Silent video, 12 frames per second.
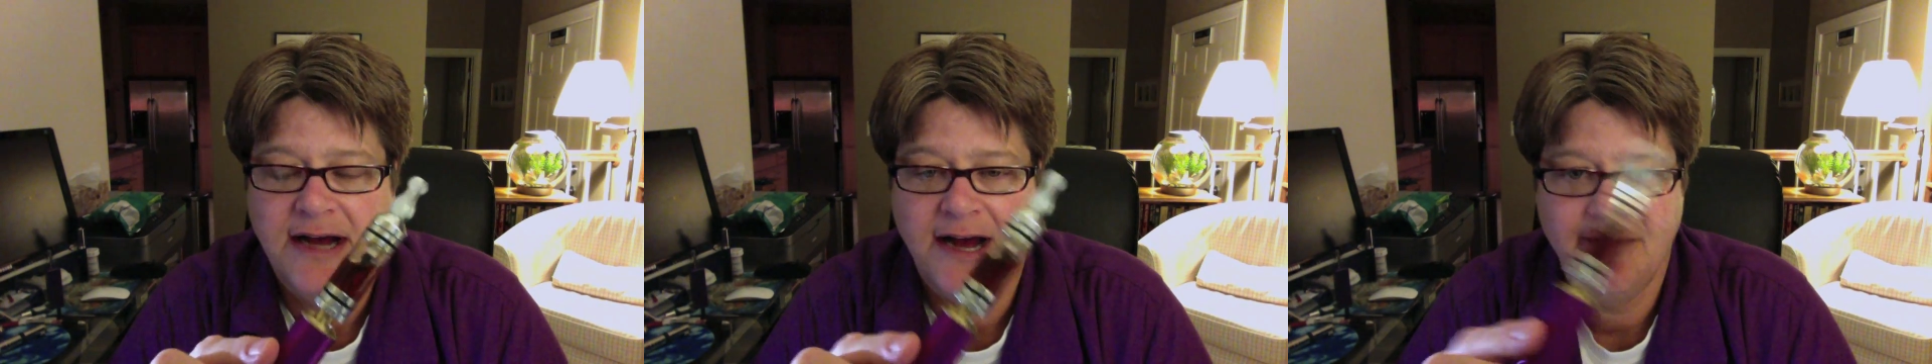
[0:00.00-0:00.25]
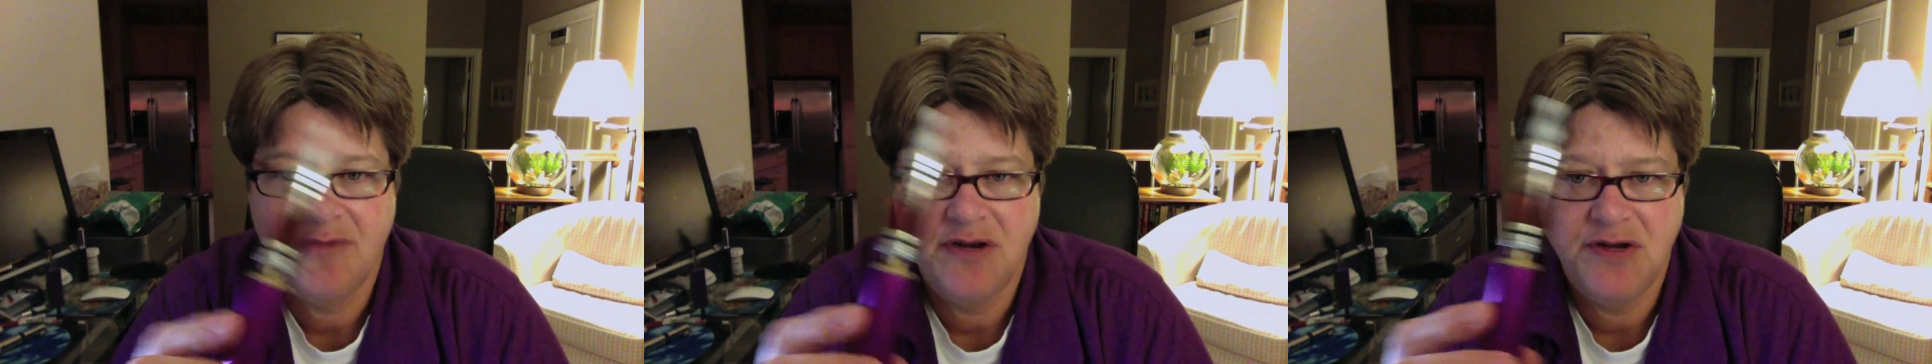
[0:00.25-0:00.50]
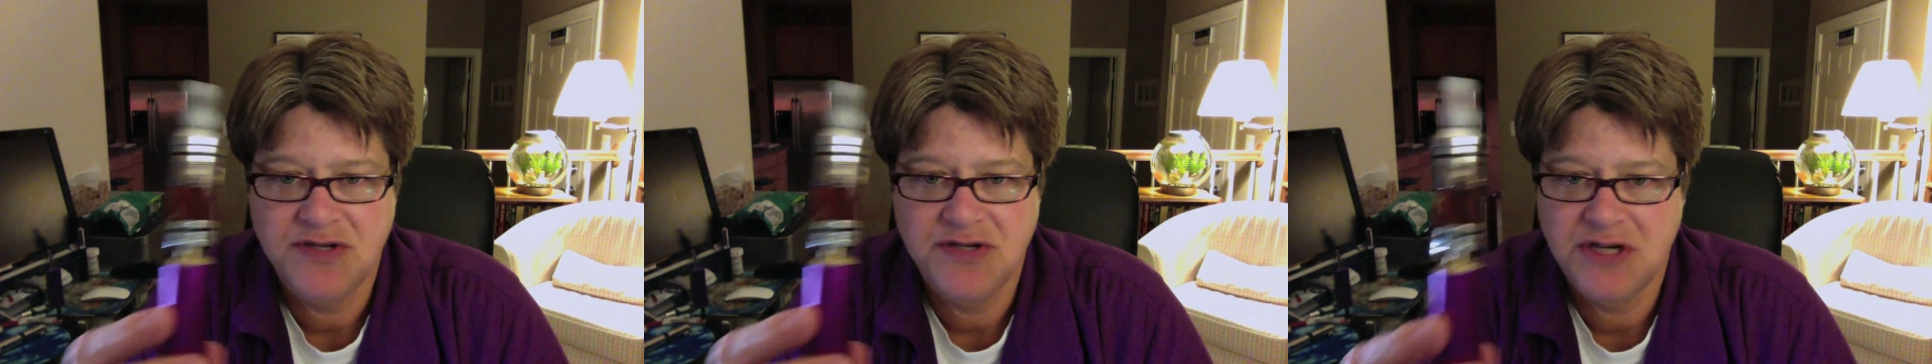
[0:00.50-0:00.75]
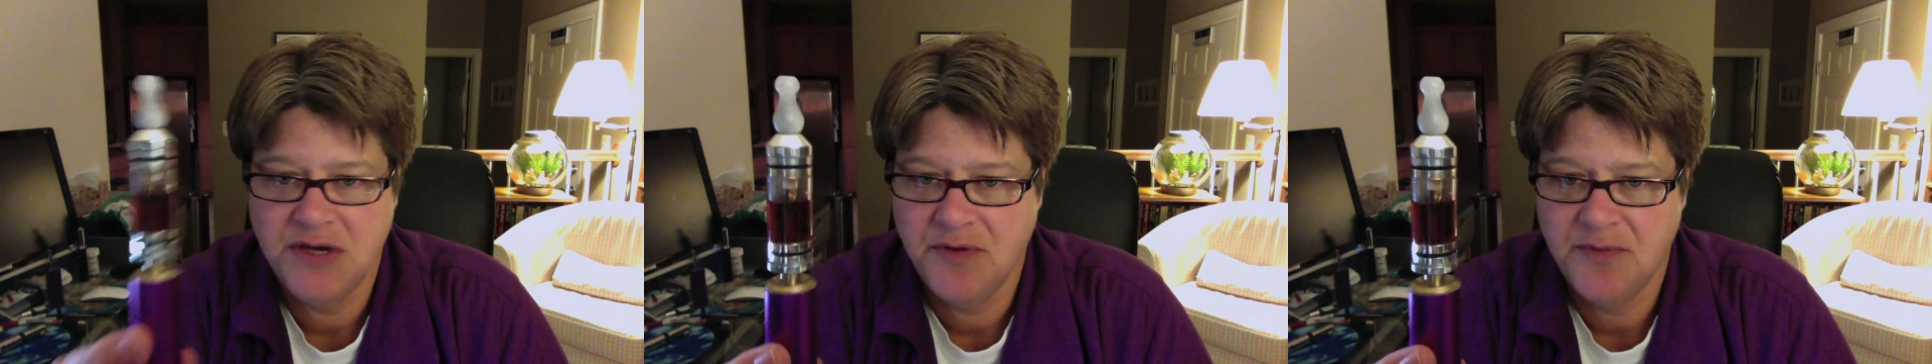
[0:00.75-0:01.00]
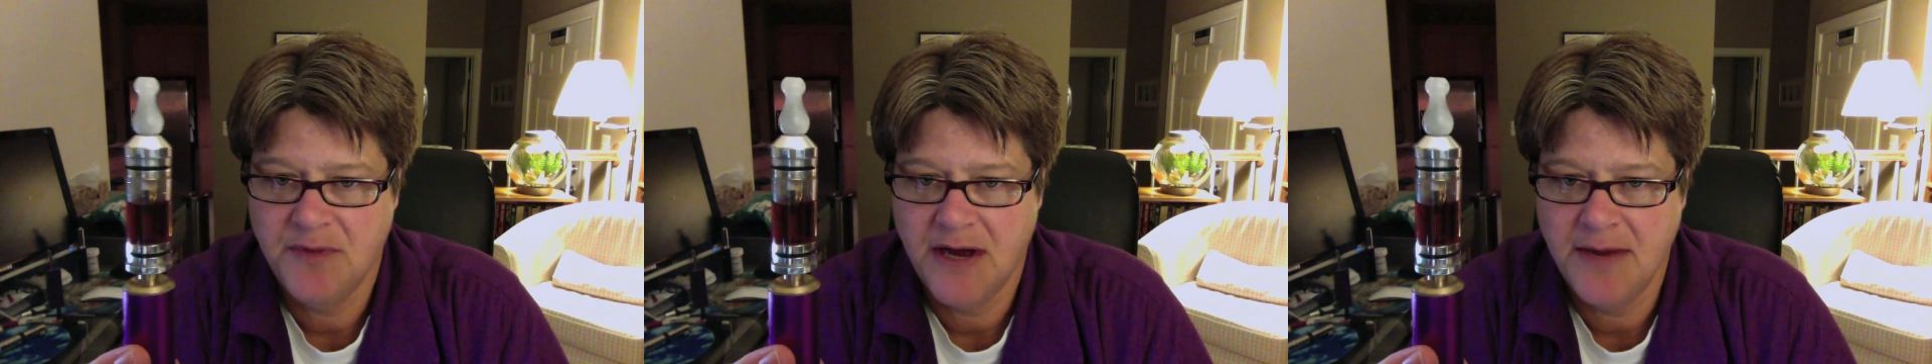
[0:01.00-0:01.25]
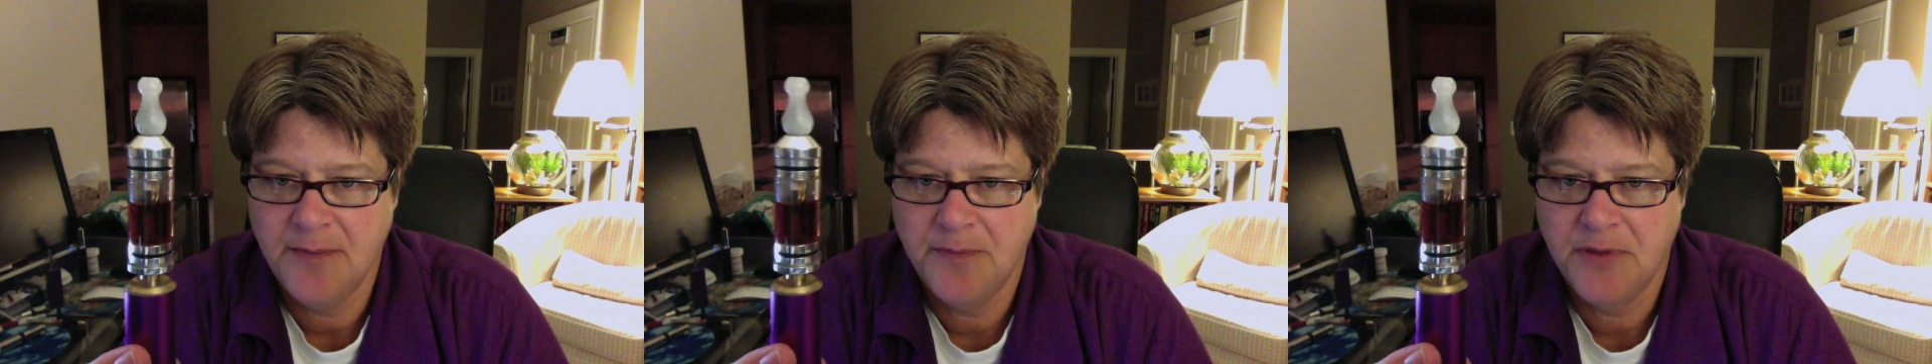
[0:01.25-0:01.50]
I've been using it with
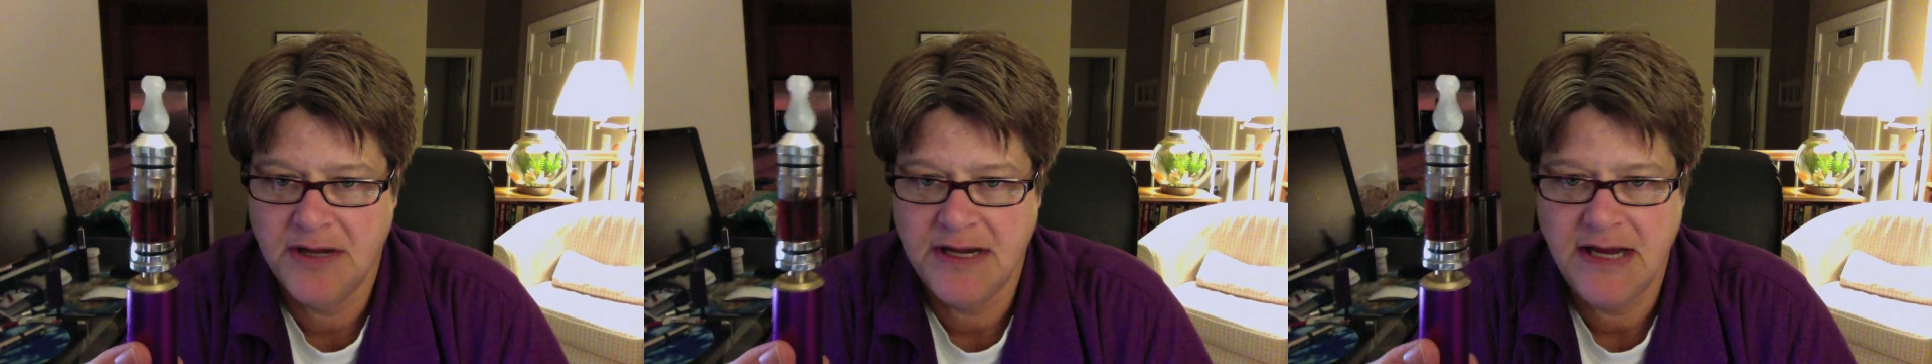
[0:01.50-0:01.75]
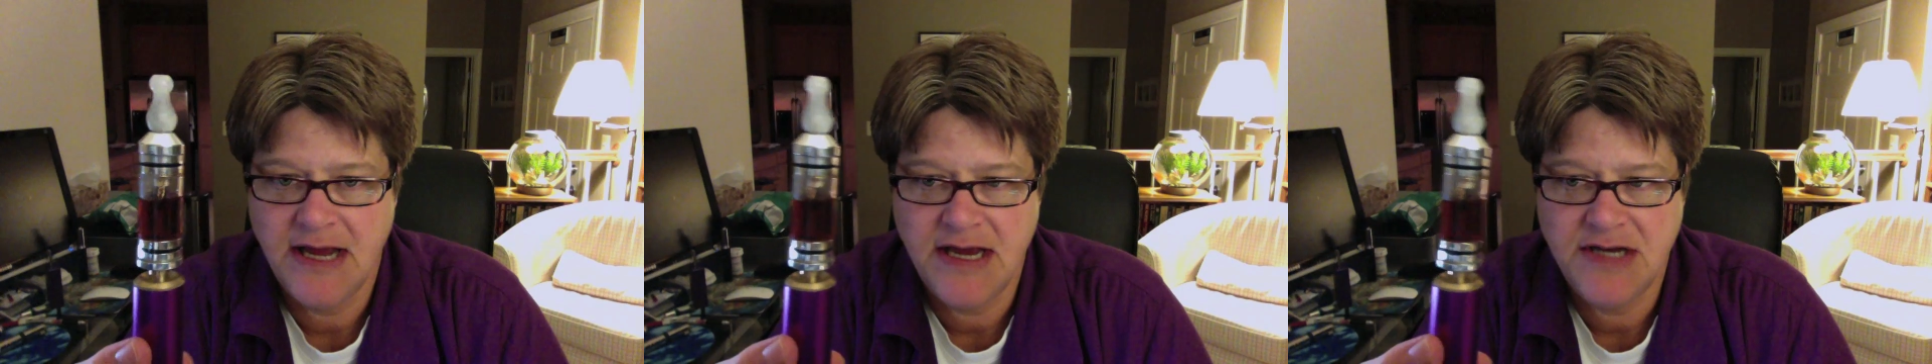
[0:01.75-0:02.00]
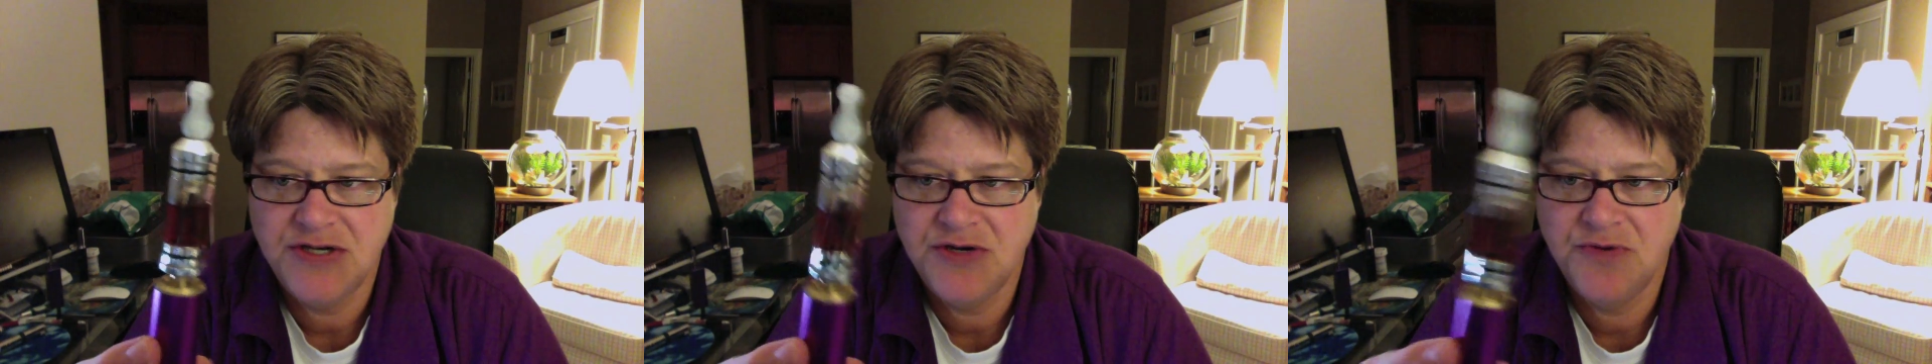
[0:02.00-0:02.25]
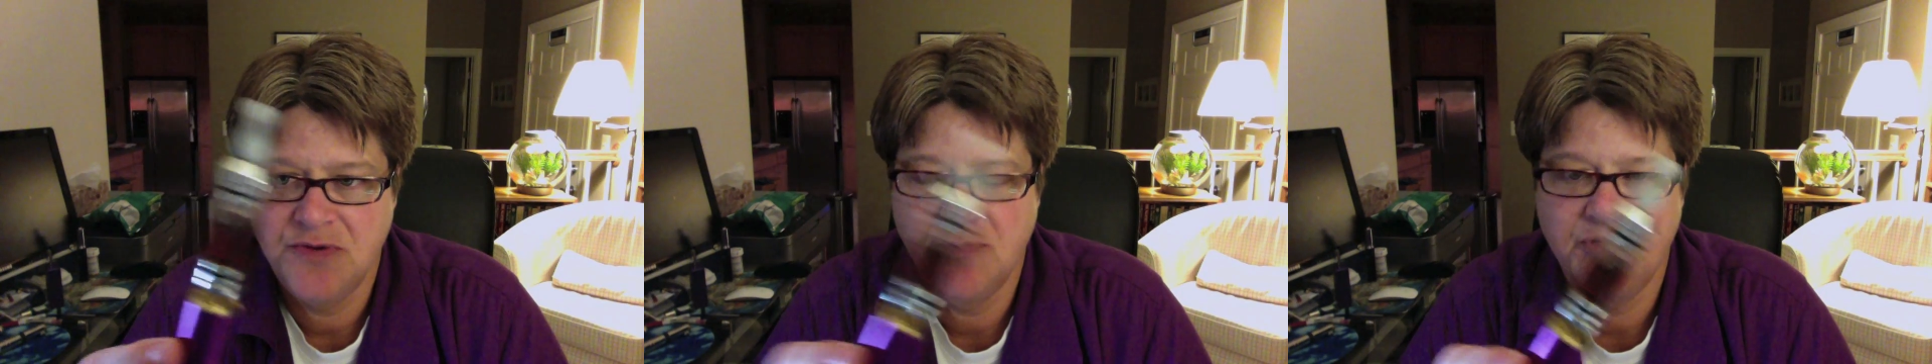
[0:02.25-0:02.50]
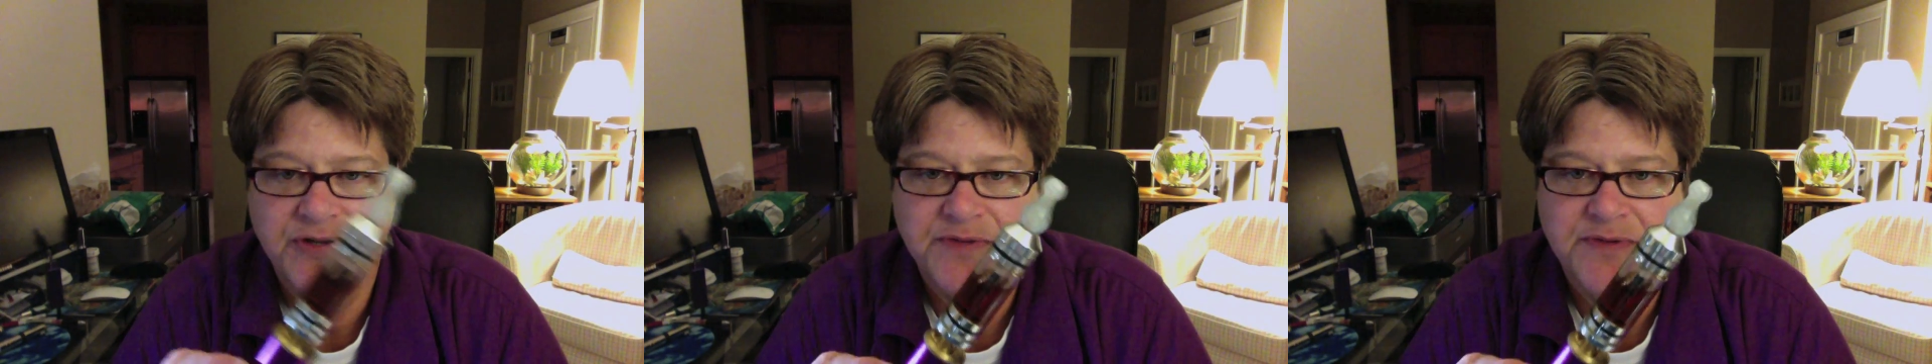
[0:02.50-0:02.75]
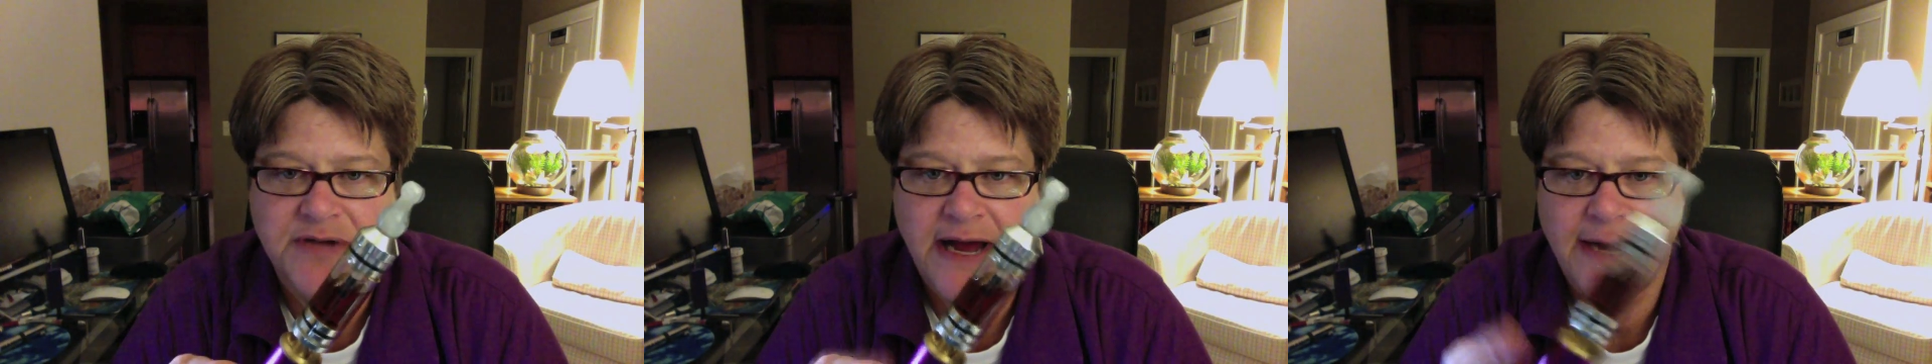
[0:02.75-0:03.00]
my Bully A2
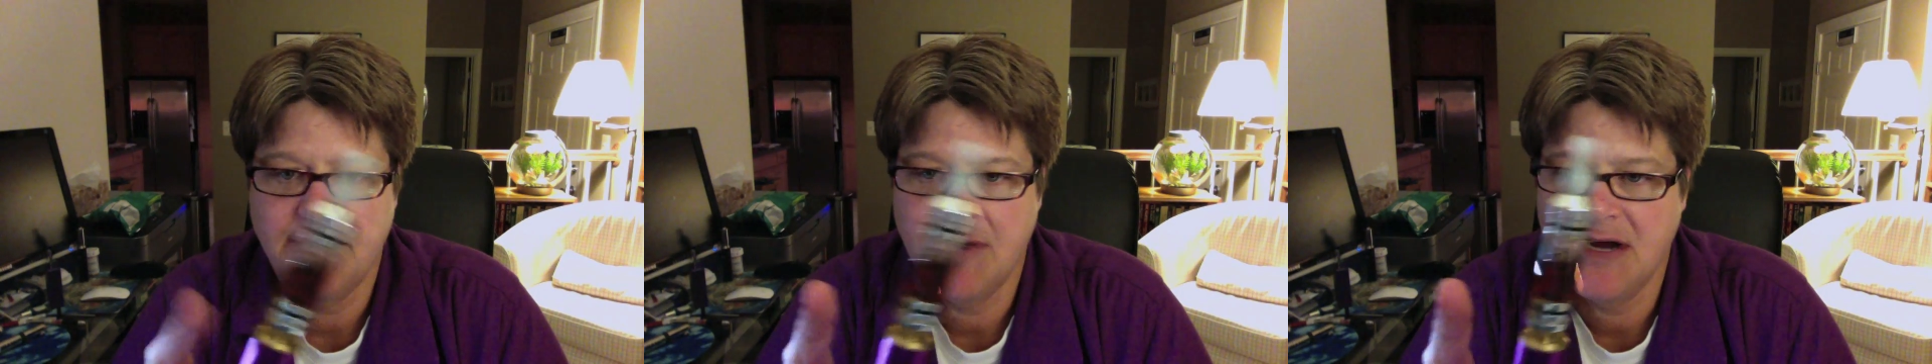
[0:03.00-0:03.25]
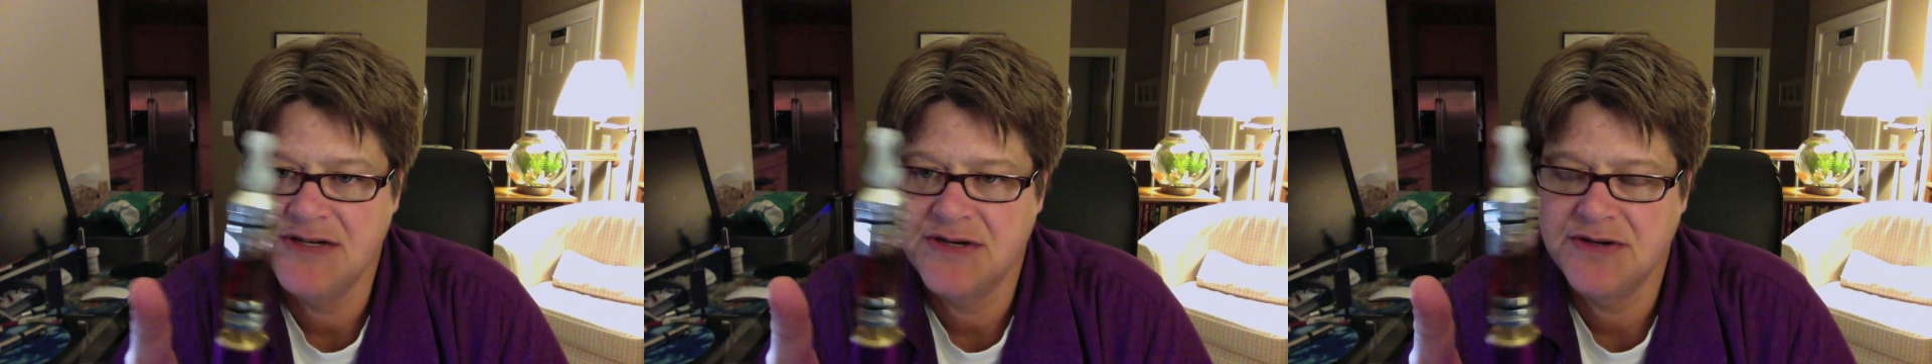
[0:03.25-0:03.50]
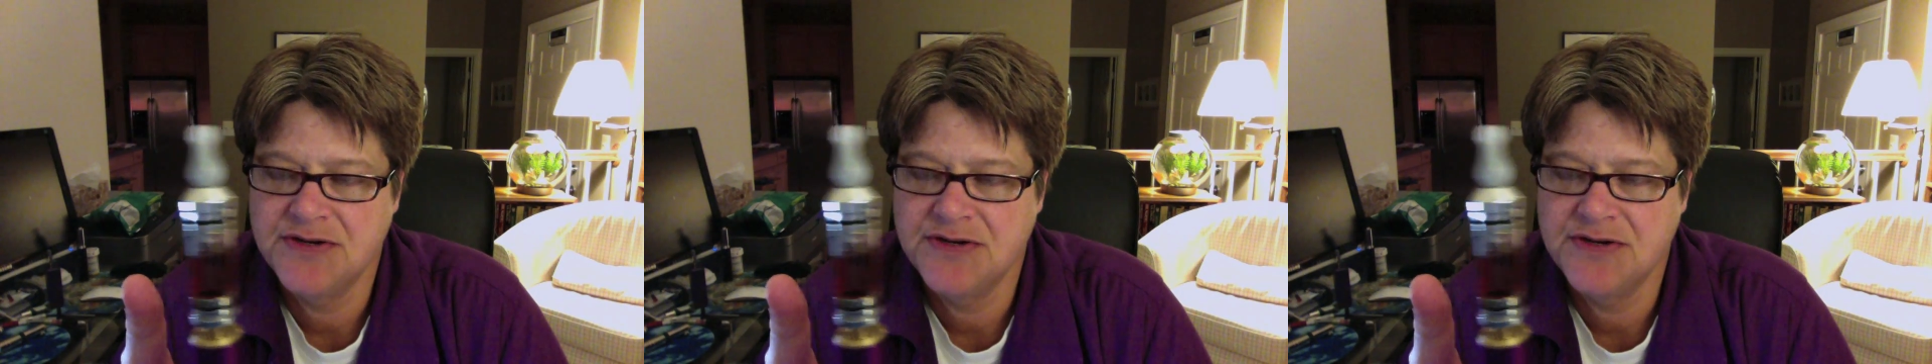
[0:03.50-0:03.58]
rebuildable atomizer,